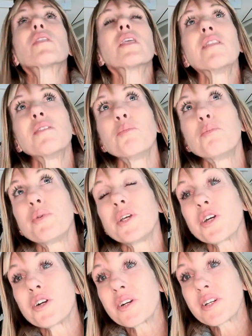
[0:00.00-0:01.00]
the
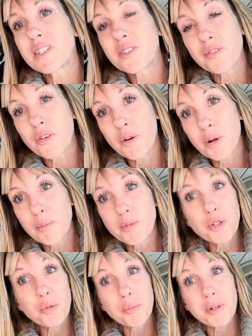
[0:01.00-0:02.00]
purest form
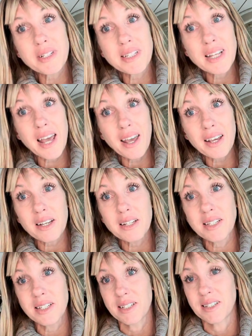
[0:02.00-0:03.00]
to protect.